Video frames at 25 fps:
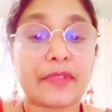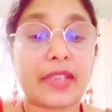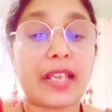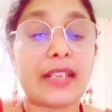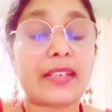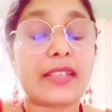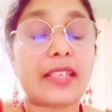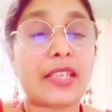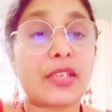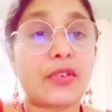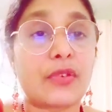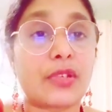
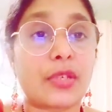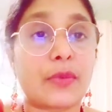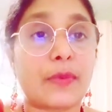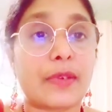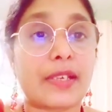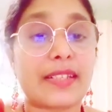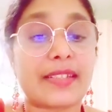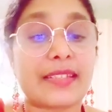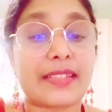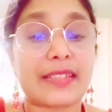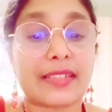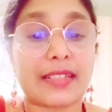and the
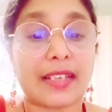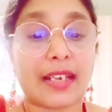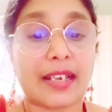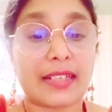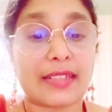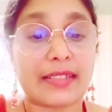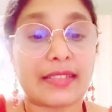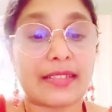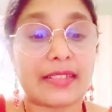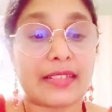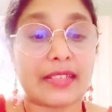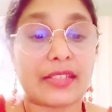universe
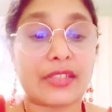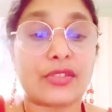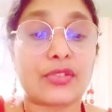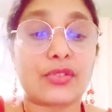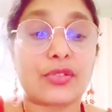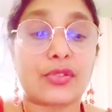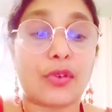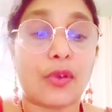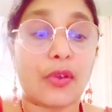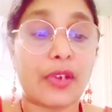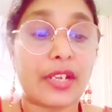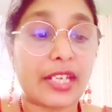starts
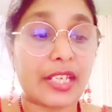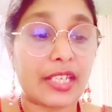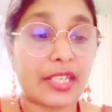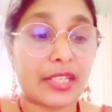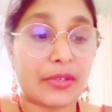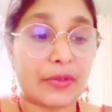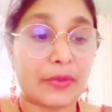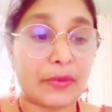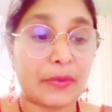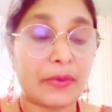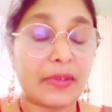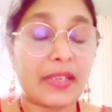joining
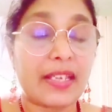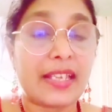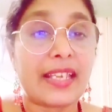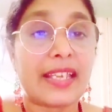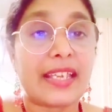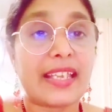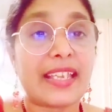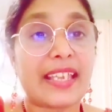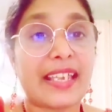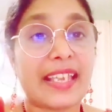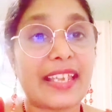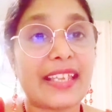you
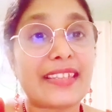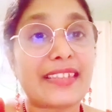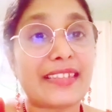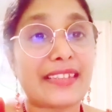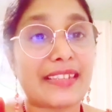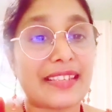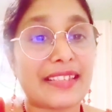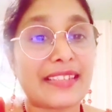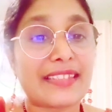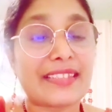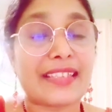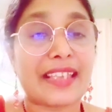
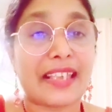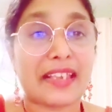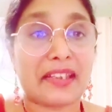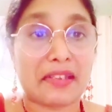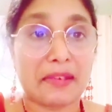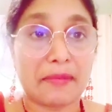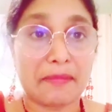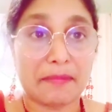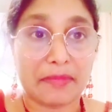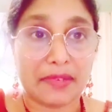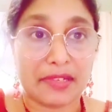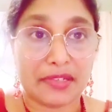in this
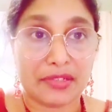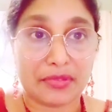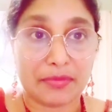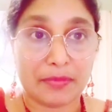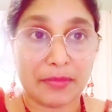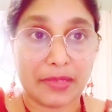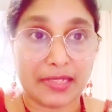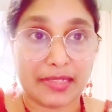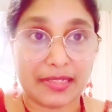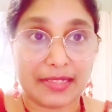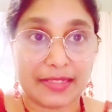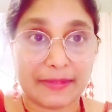
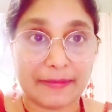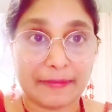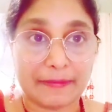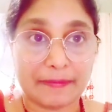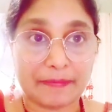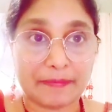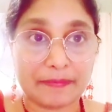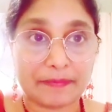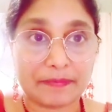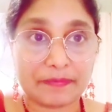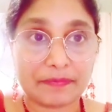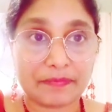accomplishment.
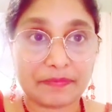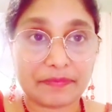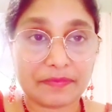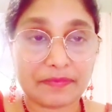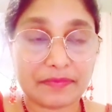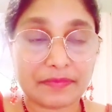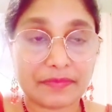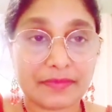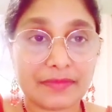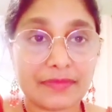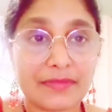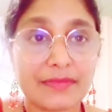
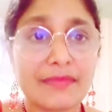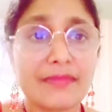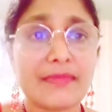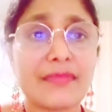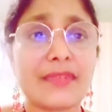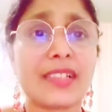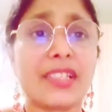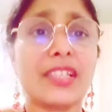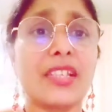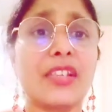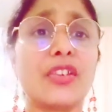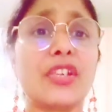
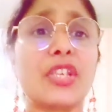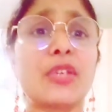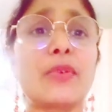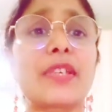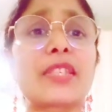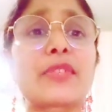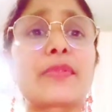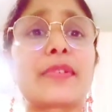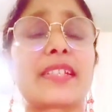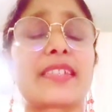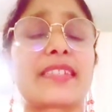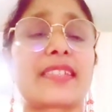The
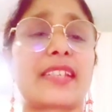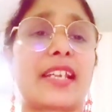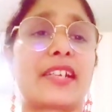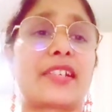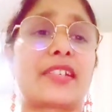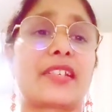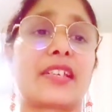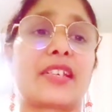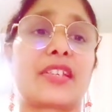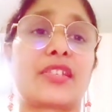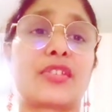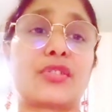universe will
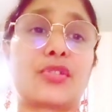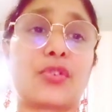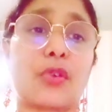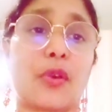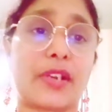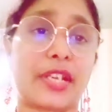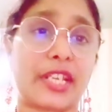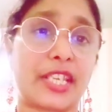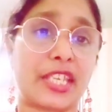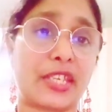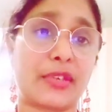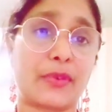start
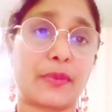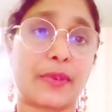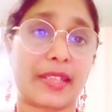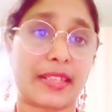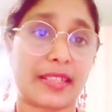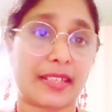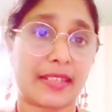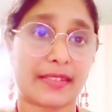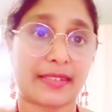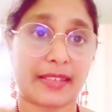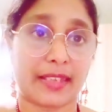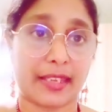joining you
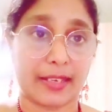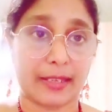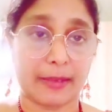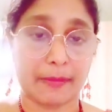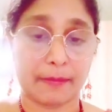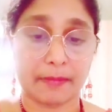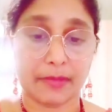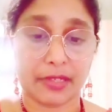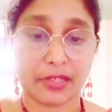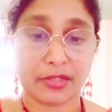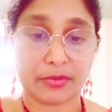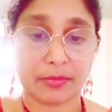in this
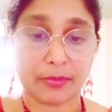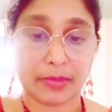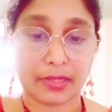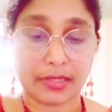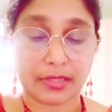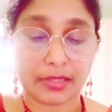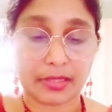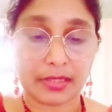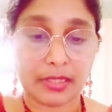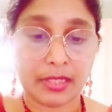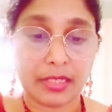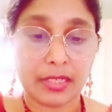
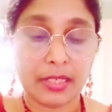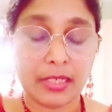accomplishment.